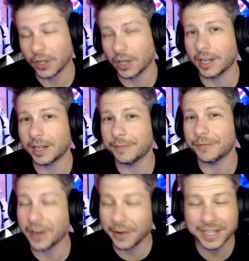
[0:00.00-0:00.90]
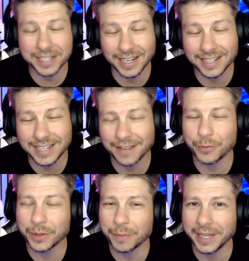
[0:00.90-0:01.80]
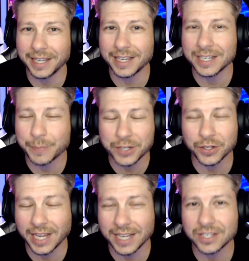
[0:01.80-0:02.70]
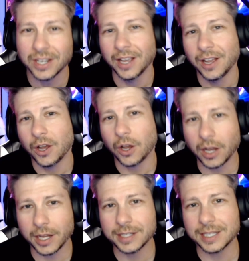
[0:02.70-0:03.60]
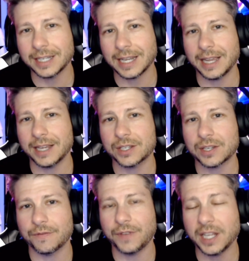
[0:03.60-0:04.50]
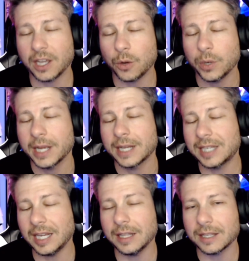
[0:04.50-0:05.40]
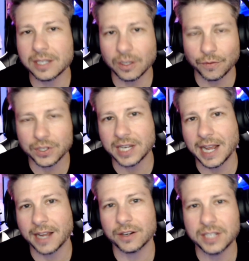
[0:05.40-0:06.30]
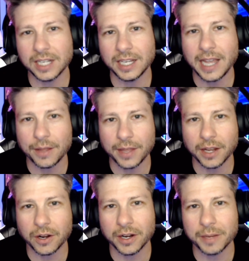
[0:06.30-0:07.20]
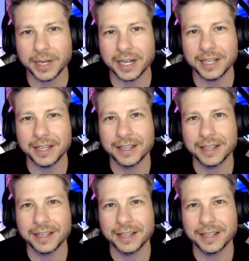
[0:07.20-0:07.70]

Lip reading: I'm very excited to have with me a special guest on today's video, T the Silver Stacker. T, how the heck are you, buddy?